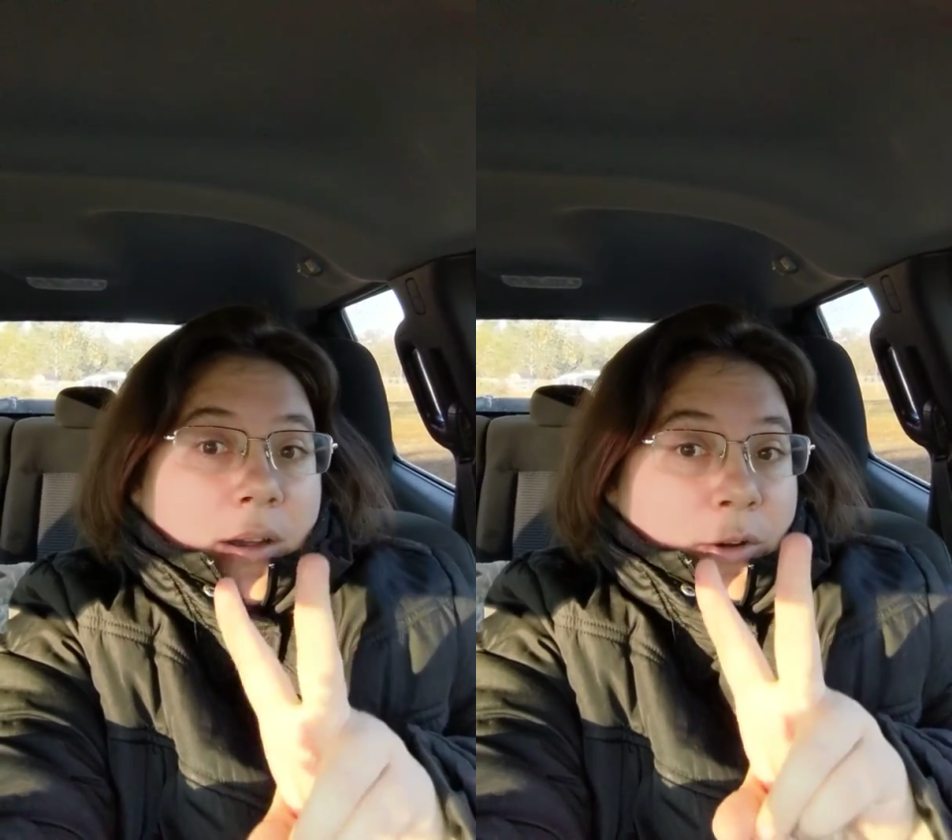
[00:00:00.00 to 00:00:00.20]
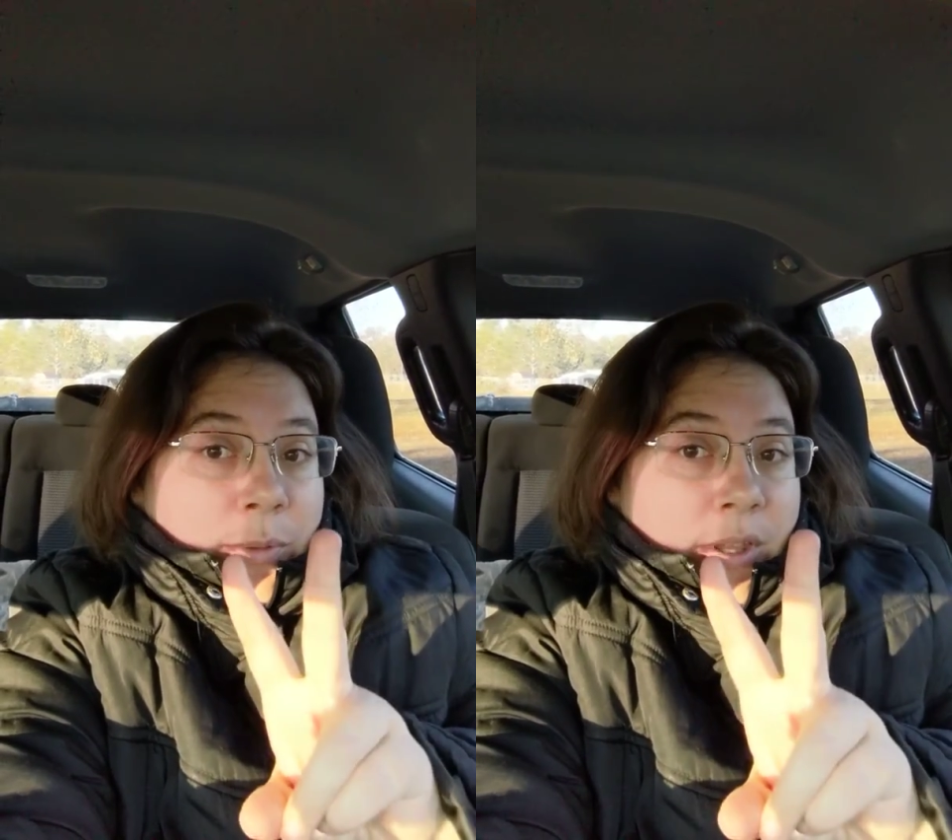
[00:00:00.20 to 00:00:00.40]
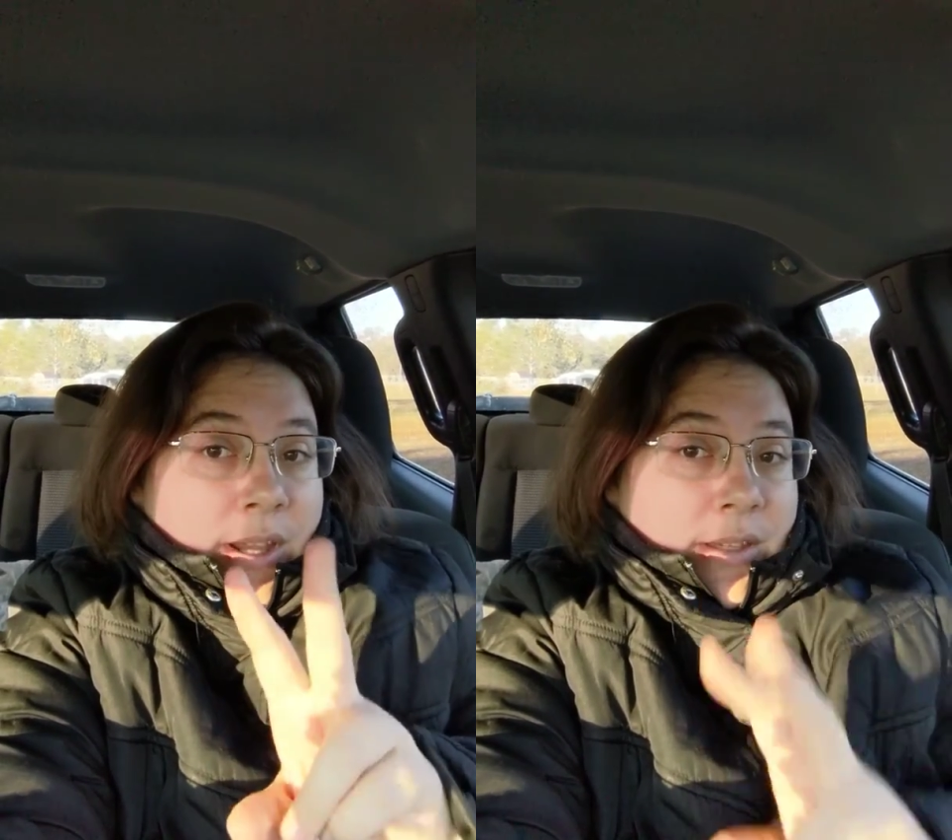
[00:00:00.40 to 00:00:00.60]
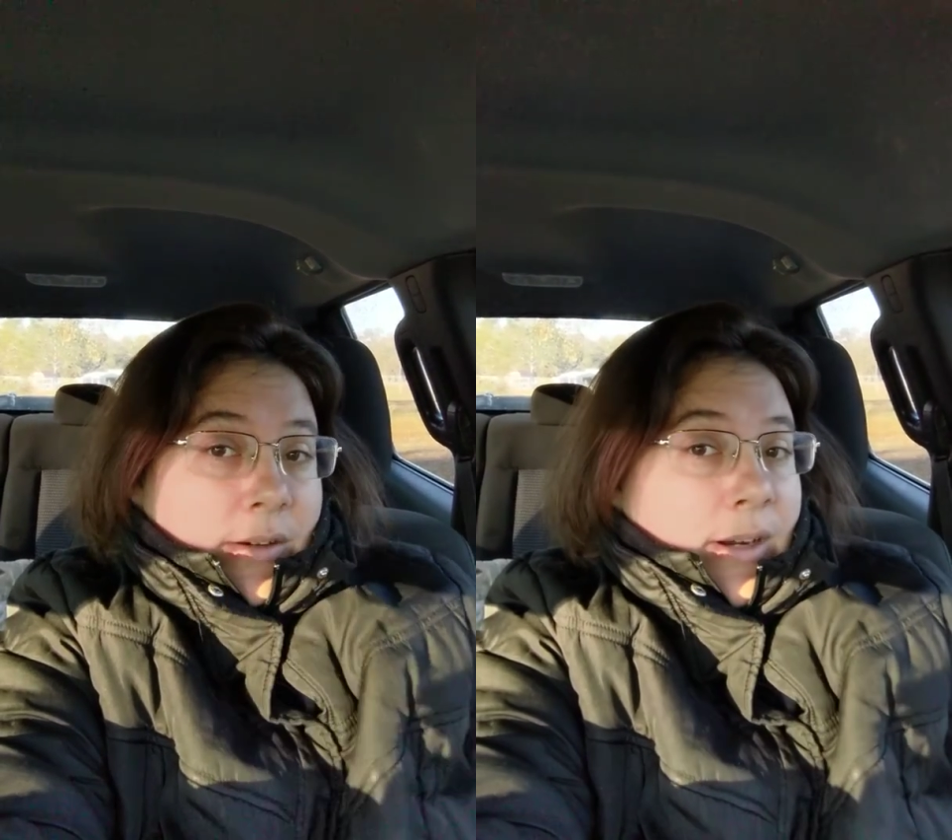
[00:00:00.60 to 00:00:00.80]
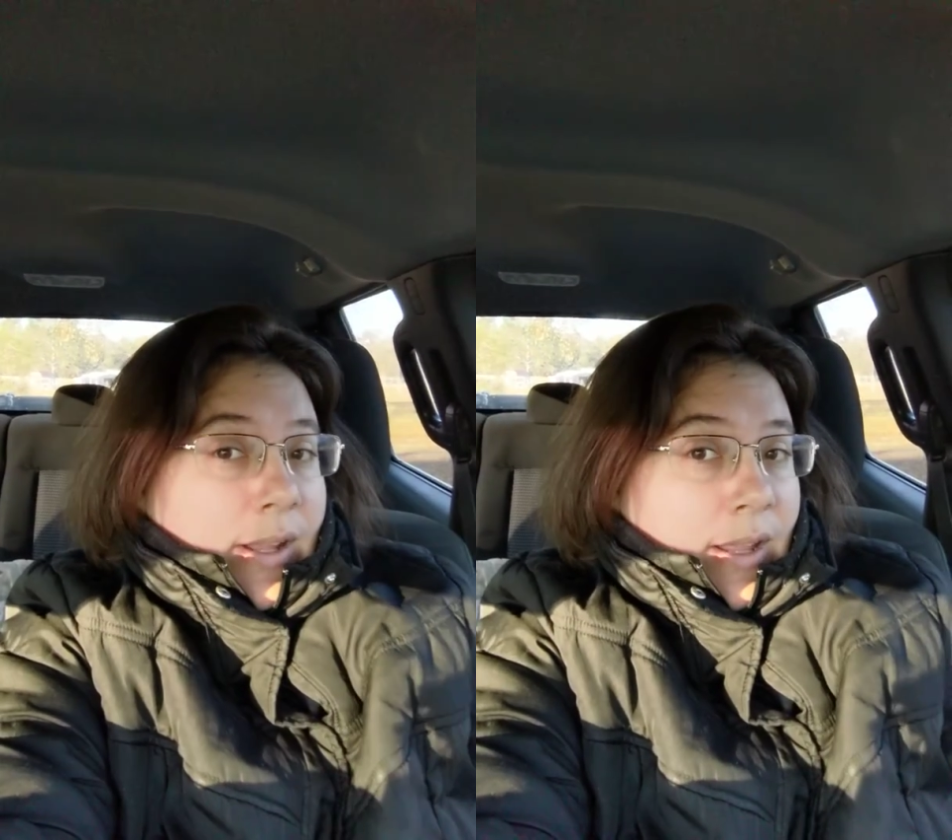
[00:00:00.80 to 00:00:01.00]
I hope you guys
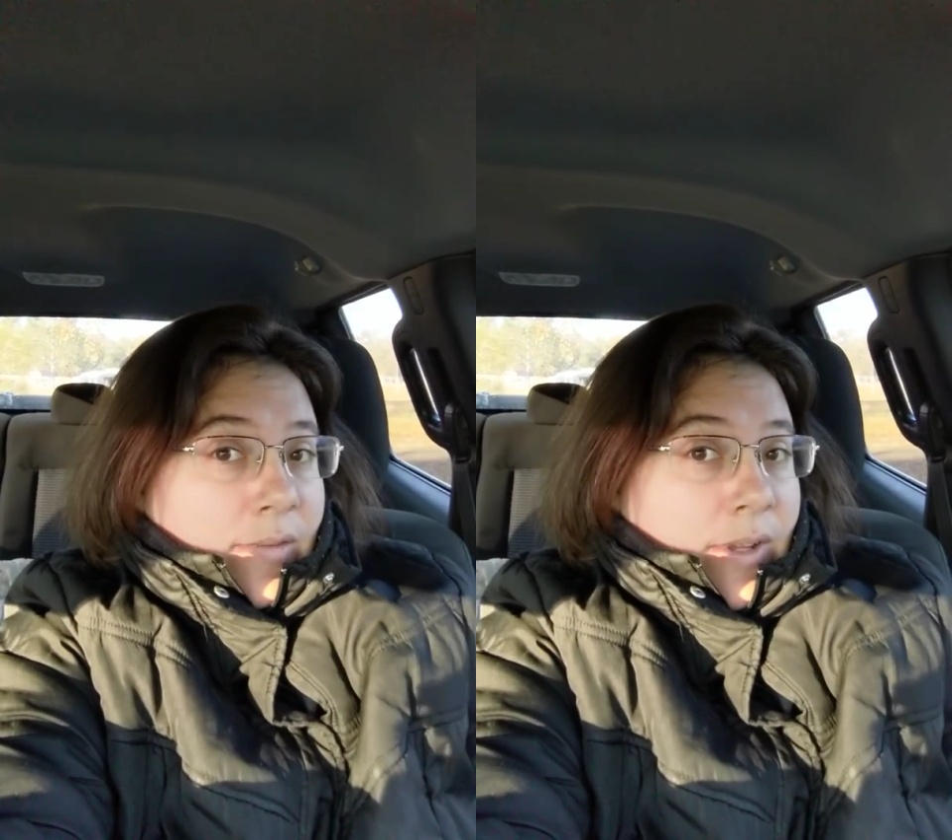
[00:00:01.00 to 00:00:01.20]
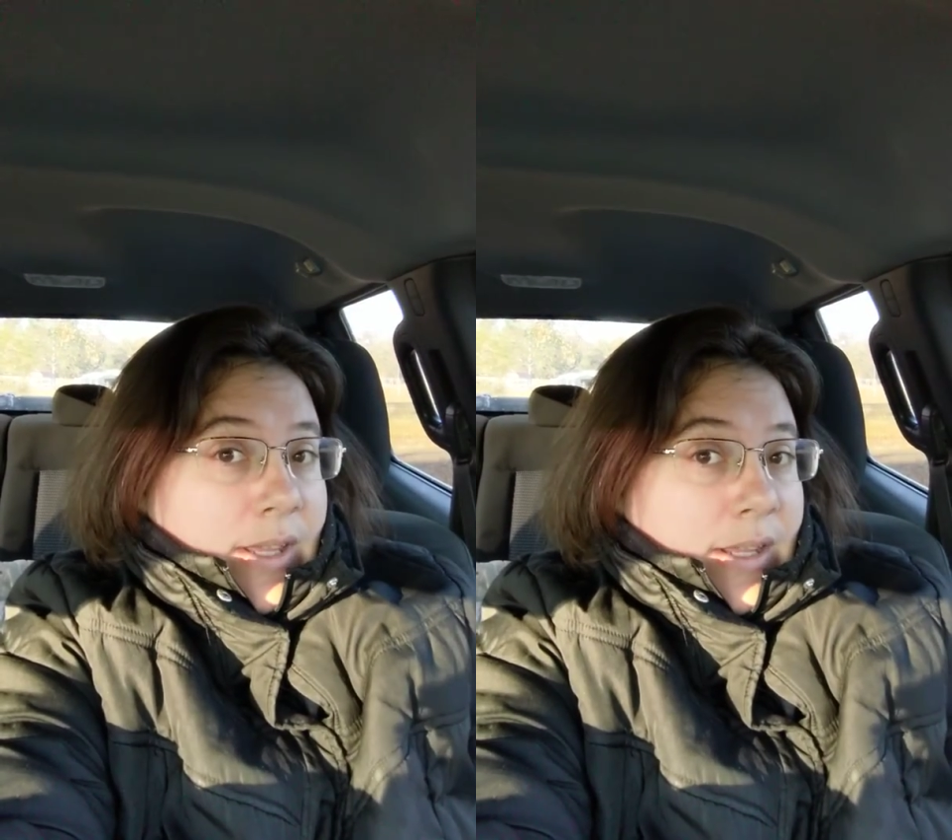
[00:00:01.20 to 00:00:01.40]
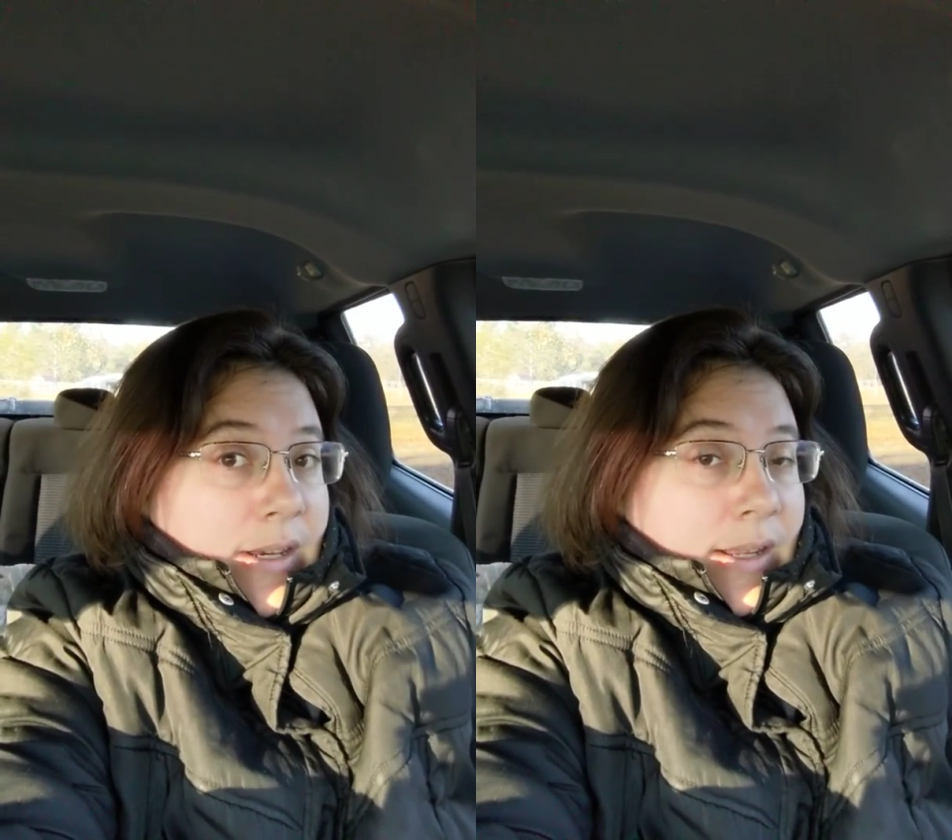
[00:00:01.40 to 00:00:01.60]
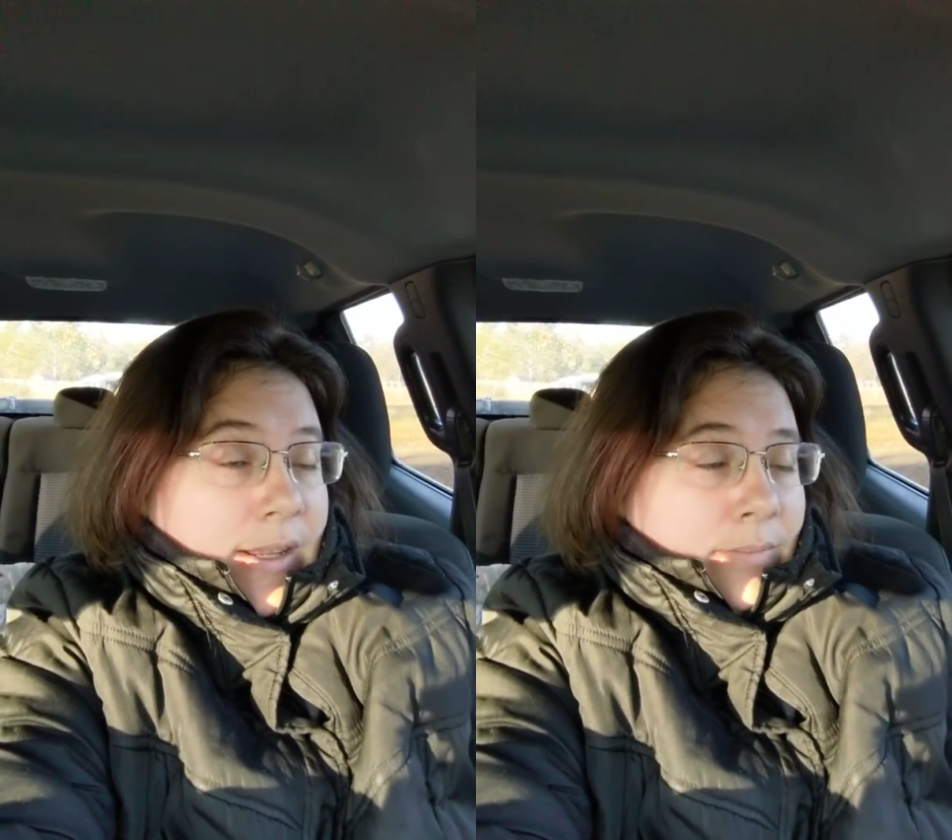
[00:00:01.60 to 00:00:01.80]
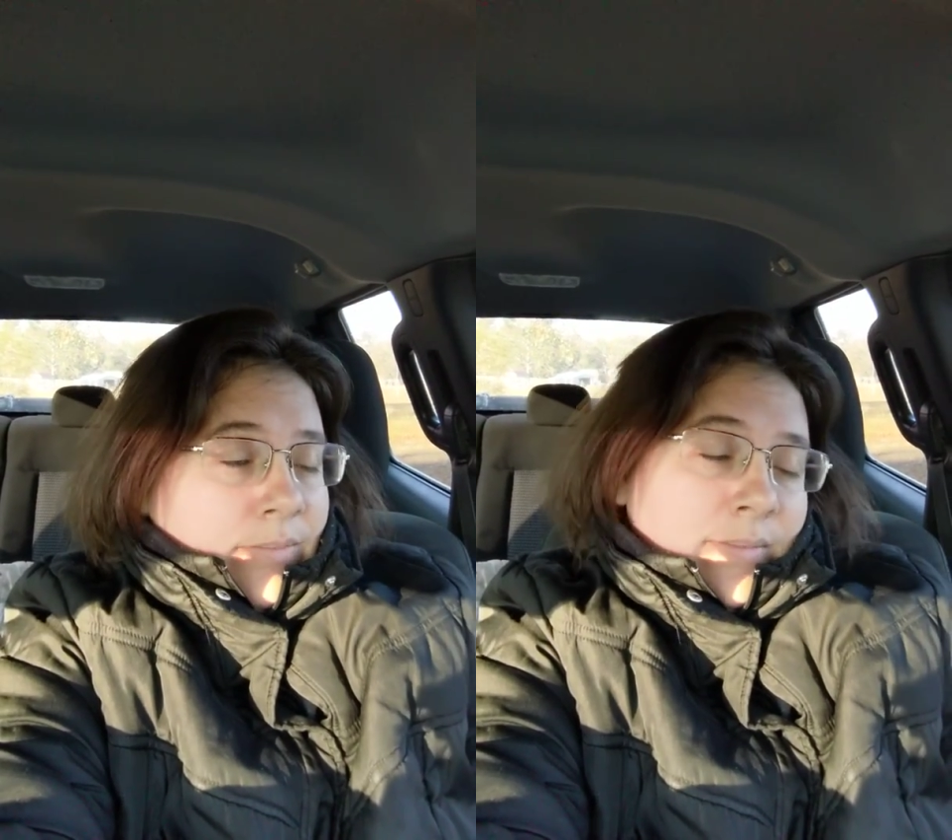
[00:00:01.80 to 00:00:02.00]
are going to have a geeky day.